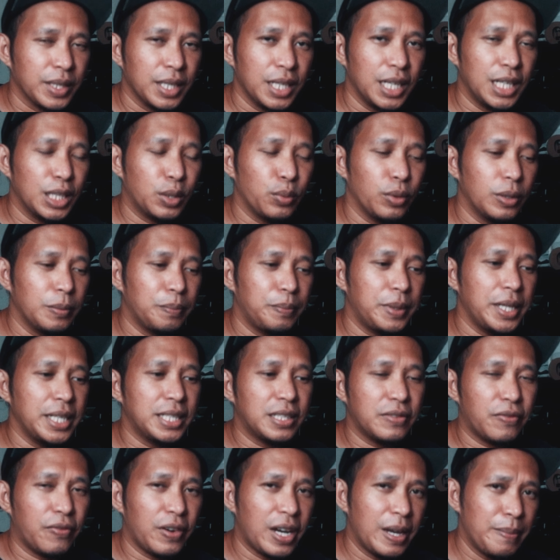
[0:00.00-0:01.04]
it will
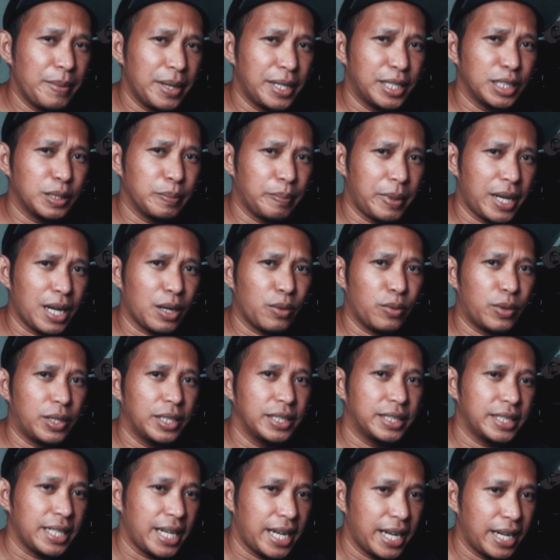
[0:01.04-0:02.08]
pitch 5 meters
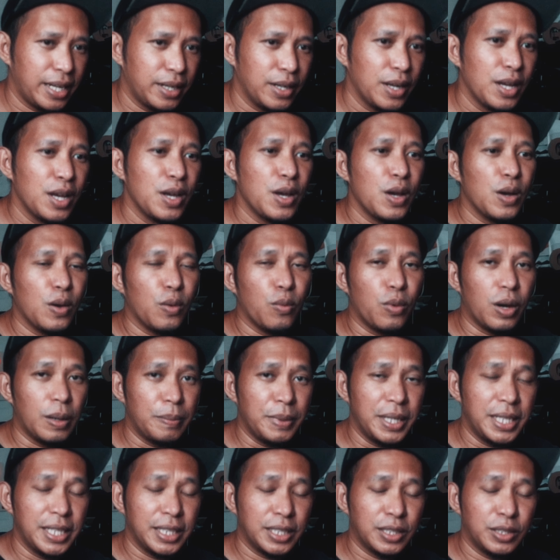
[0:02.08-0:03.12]
backwards and 1
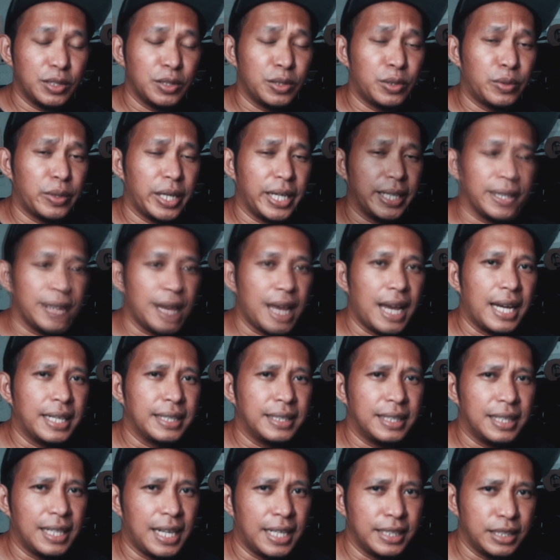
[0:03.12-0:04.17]
meter to the right
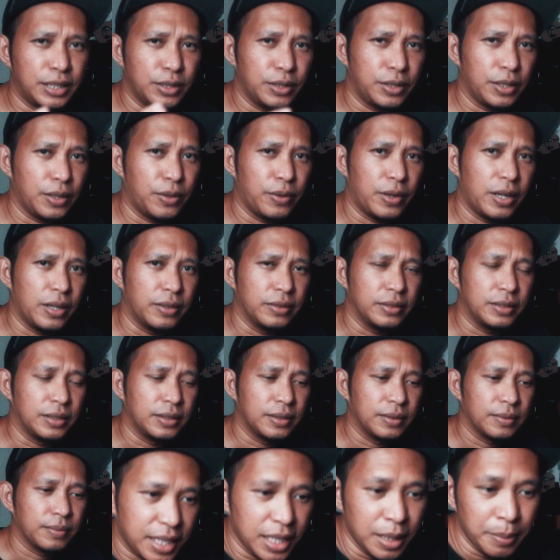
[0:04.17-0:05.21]
and land to the ground.
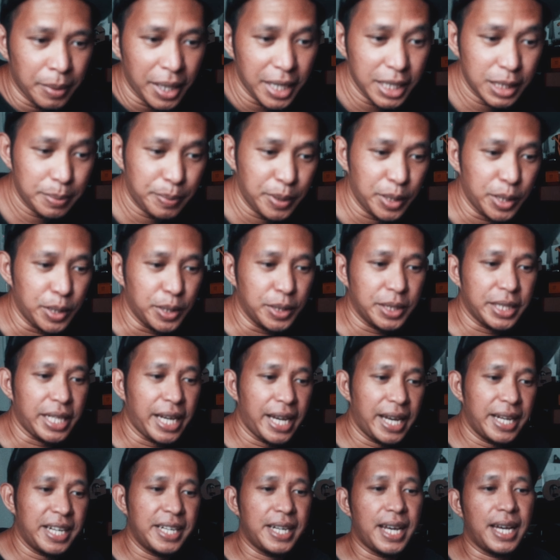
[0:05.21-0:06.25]
In my experience, I
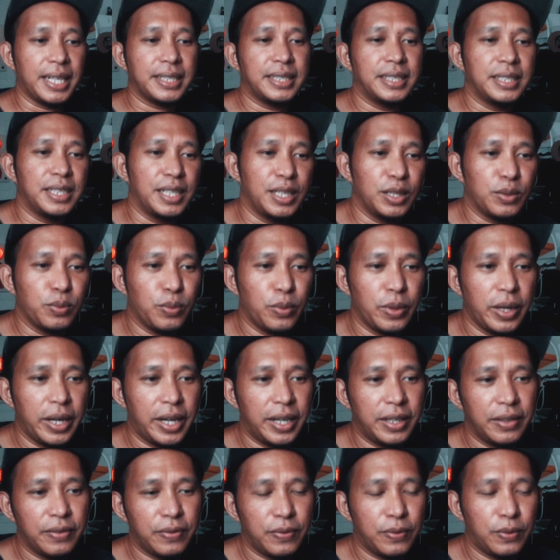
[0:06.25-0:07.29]
had an accident
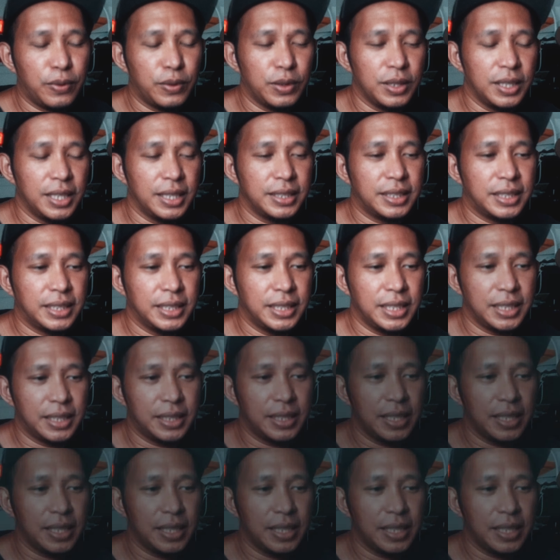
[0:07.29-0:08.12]
where, let's just